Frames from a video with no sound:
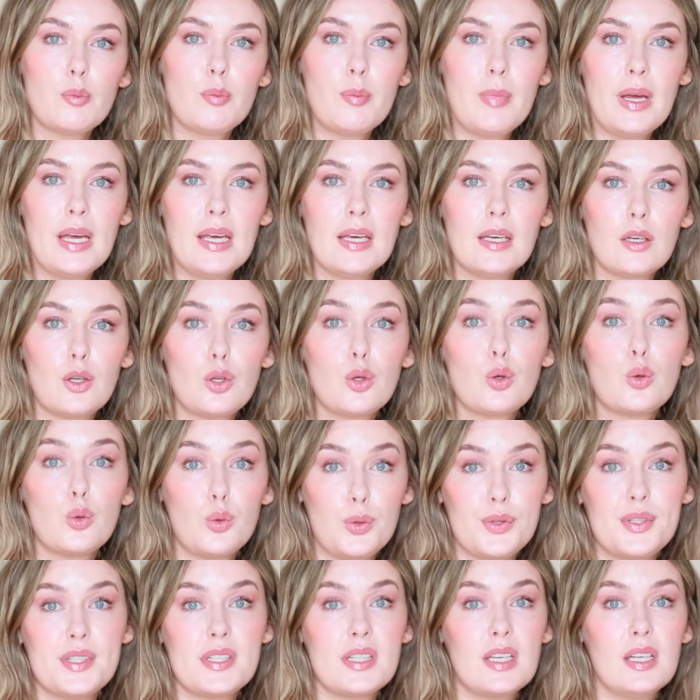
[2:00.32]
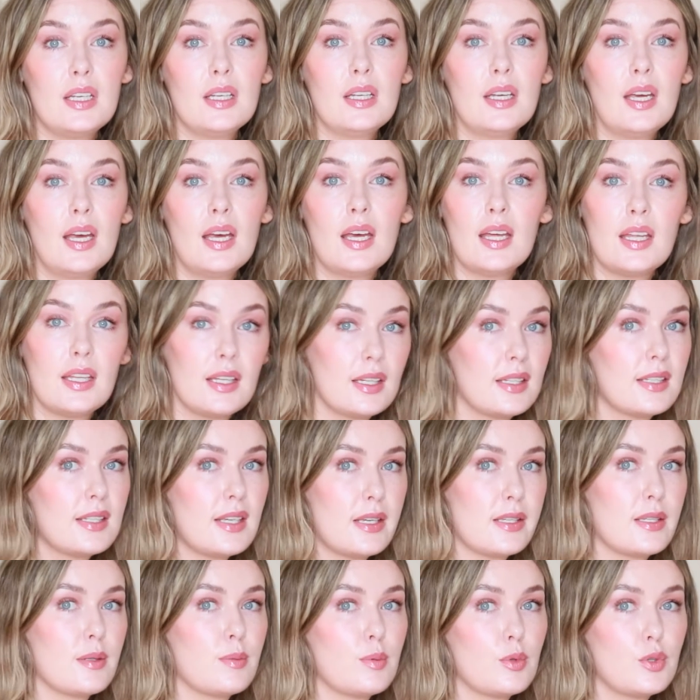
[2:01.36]
make good skincare
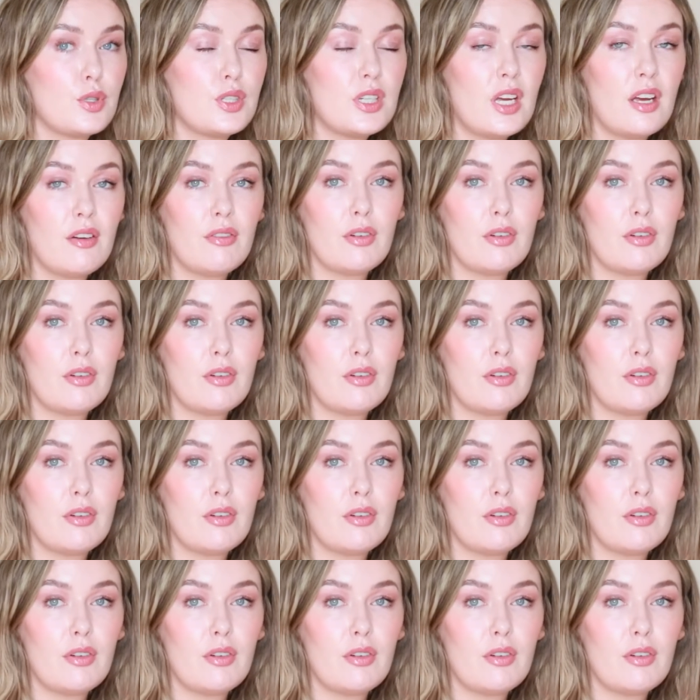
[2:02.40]
accessible to